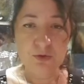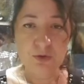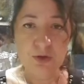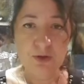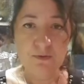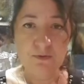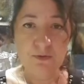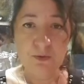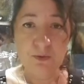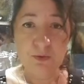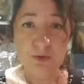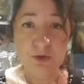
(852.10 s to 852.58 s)

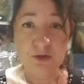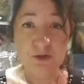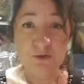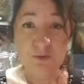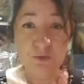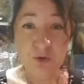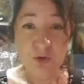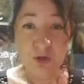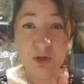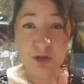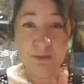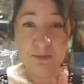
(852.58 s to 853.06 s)
Also, if you
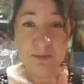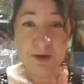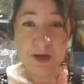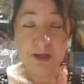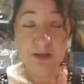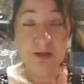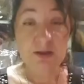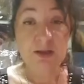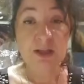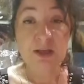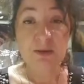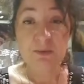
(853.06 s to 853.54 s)
want a
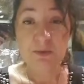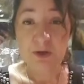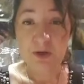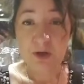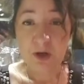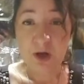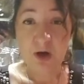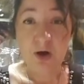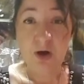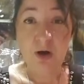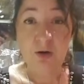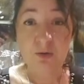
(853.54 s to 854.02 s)
smaller amount,
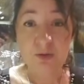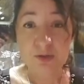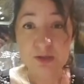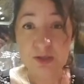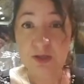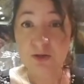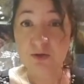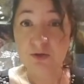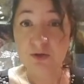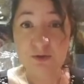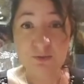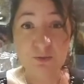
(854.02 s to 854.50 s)
let me know.
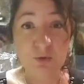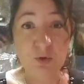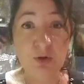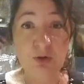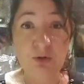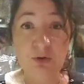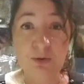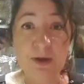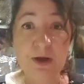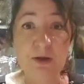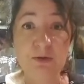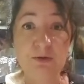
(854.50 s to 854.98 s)
I'll send you a
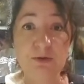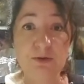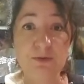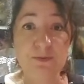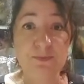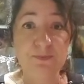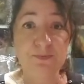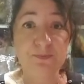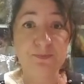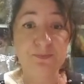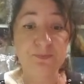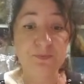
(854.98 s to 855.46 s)
smaller
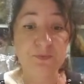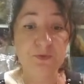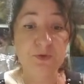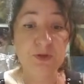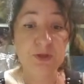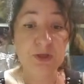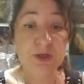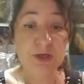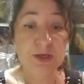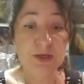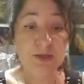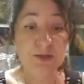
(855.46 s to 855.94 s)
amount.
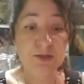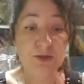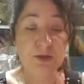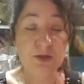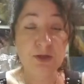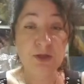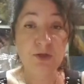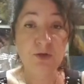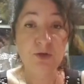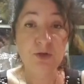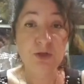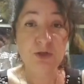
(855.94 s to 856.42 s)

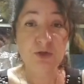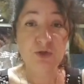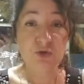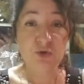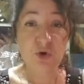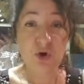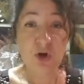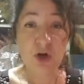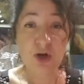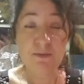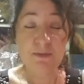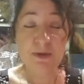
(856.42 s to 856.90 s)
Okay, so that
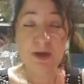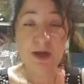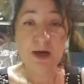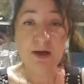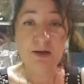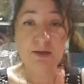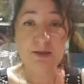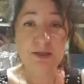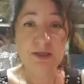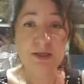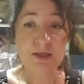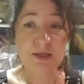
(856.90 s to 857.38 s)
you can try
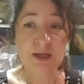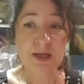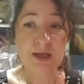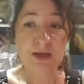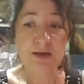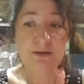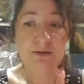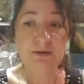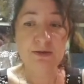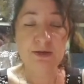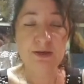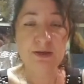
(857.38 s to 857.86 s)
them out
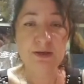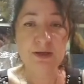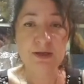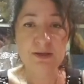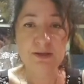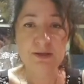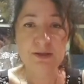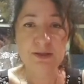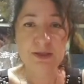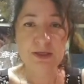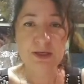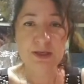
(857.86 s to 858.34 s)
and
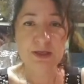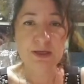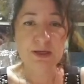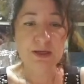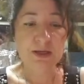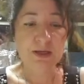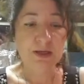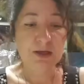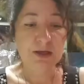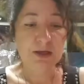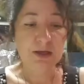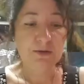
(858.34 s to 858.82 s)
then
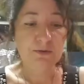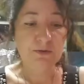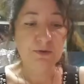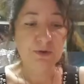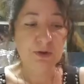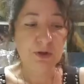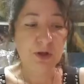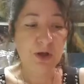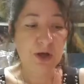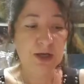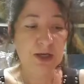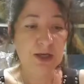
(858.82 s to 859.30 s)
see
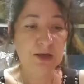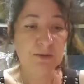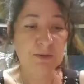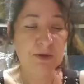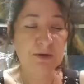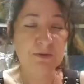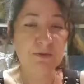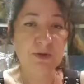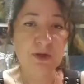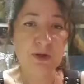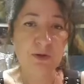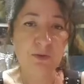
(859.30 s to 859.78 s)
if you
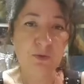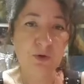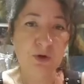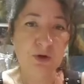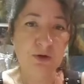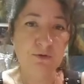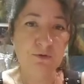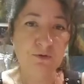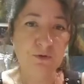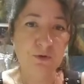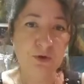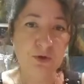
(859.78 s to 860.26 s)
like them, if
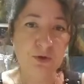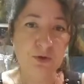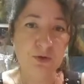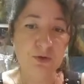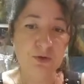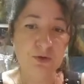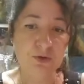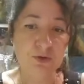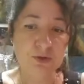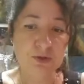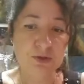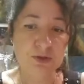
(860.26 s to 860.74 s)
they work
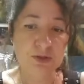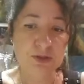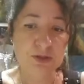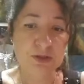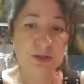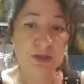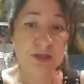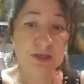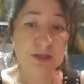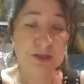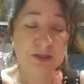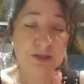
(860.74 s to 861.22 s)
for you.
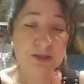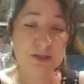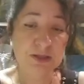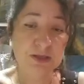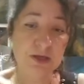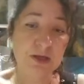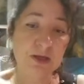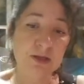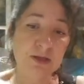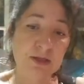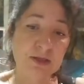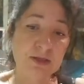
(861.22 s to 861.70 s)
Because
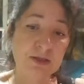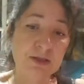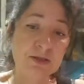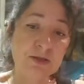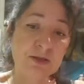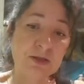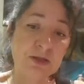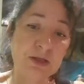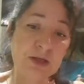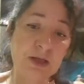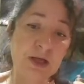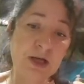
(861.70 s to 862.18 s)
this
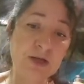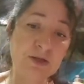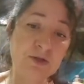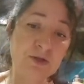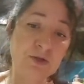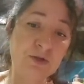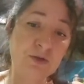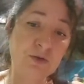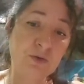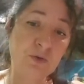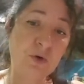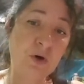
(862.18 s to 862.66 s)
is going to
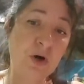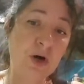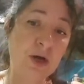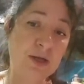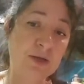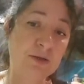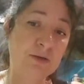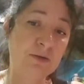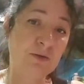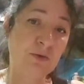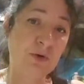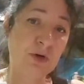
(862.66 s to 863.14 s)
last you
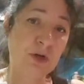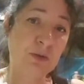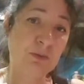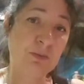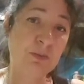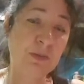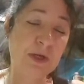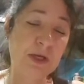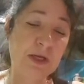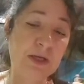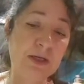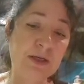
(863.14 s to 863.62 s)
quite
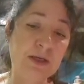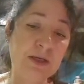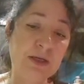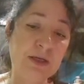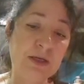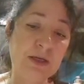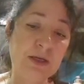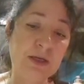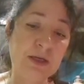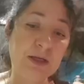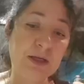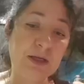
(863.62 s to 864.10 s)
a
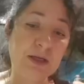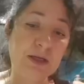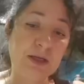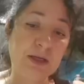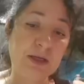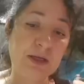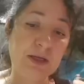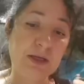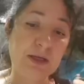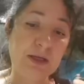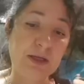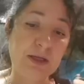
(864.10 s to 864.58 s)
bit,
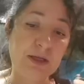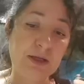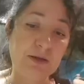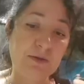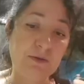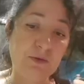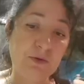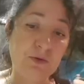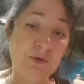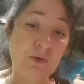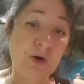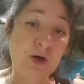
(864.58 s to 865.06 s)

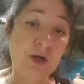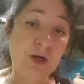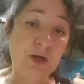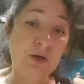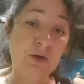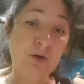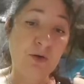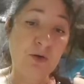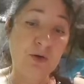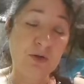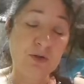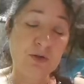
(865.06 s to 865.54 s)
for
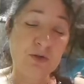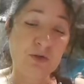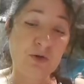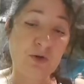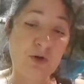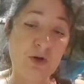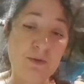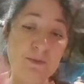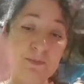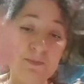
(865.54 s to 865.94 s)
quite a long